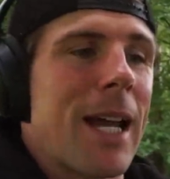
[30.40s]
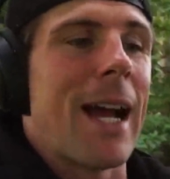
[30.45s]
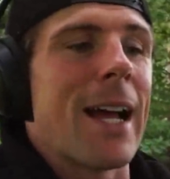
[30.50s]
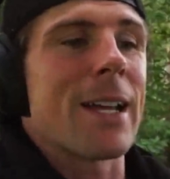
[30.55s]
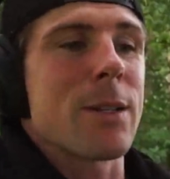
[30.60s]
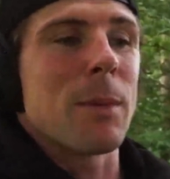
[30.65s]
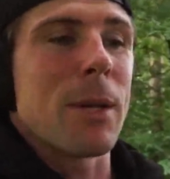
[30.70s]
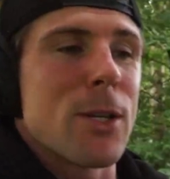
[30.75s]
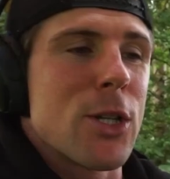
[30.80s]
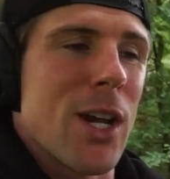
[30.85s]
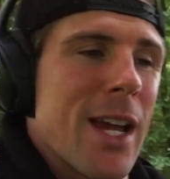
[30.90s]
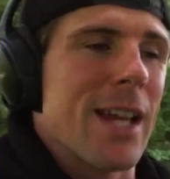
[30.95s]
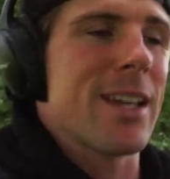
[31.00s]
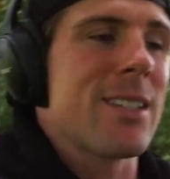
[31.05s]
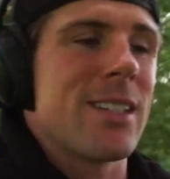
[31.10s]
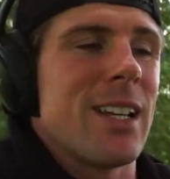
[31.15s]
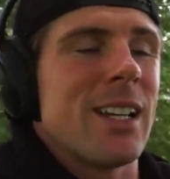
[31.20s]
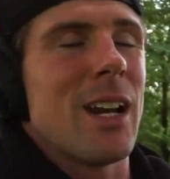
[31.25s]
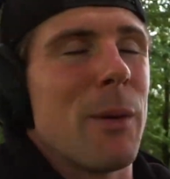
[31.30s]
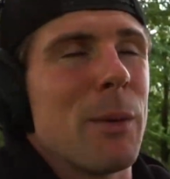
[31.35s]
as my
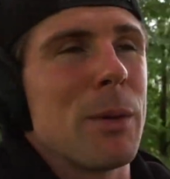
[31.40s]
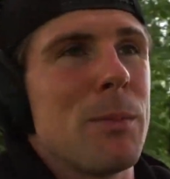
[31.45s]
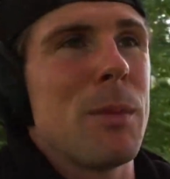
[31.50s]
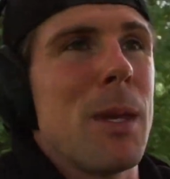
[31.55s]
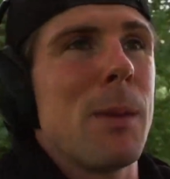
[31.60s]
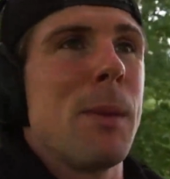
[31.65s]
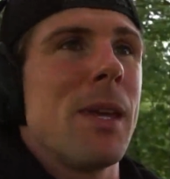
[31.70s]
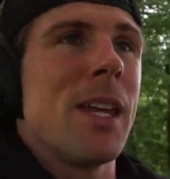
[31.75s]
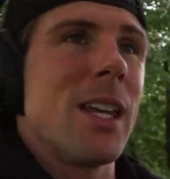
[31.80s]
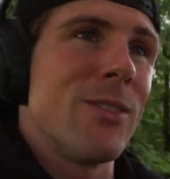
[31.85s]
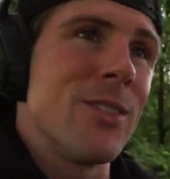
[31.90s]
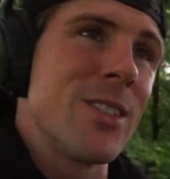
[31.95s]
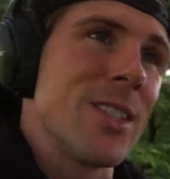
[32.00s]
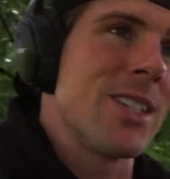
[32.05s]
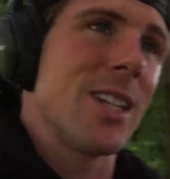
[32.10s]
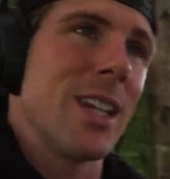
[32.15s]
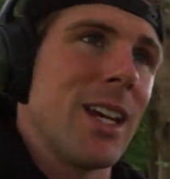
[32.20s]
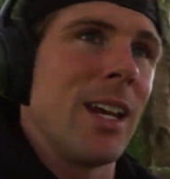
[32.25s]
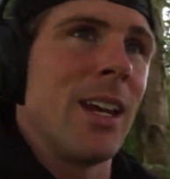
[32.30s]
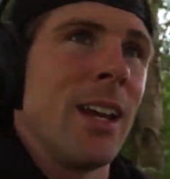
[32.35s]
chest, and I would maybe even
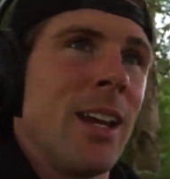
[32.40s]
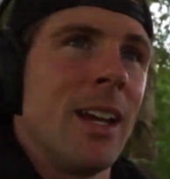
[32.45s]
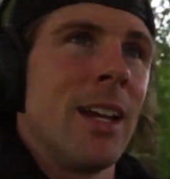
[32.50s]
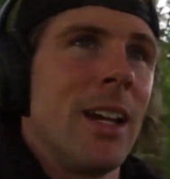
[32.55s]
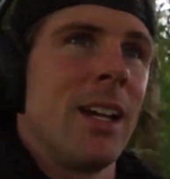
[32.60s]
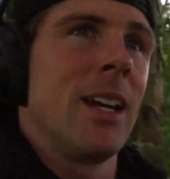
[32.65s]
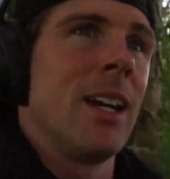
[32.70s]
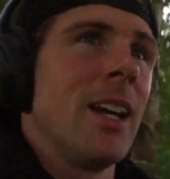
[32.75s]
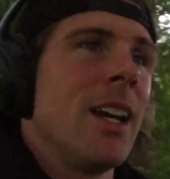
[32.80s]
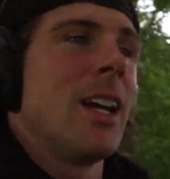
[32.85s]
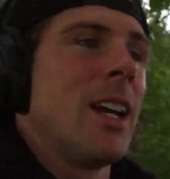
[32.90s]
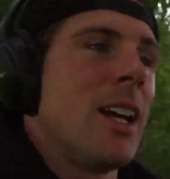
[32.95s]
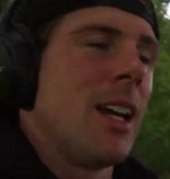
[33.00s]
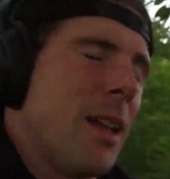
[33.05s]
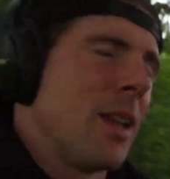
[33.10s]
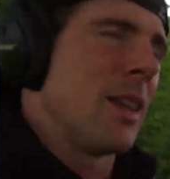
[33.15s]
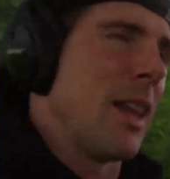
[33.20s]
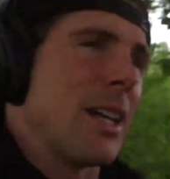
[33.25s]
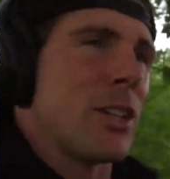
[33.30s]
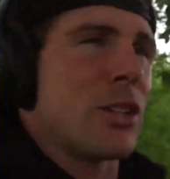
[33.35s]
say
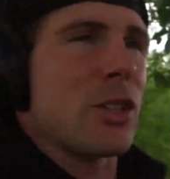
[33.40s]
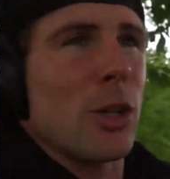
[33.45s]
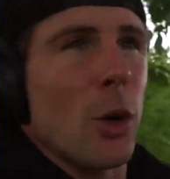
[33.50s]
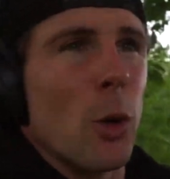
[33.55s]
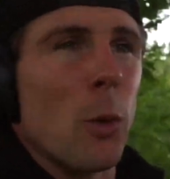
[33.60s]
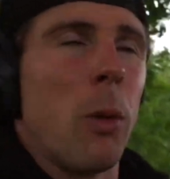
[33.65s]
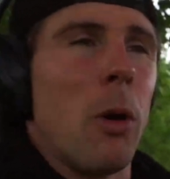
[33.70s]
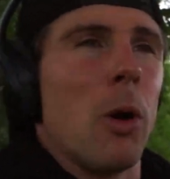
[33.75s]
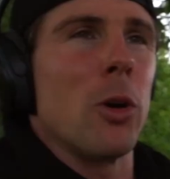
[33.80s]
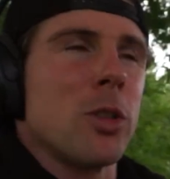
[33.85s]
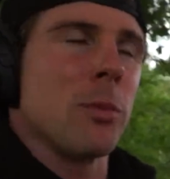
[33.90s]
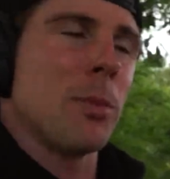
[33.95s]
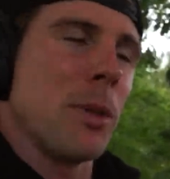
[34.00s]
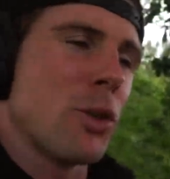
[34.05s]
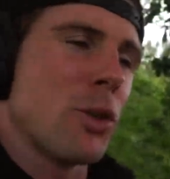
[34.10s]
that's still possibly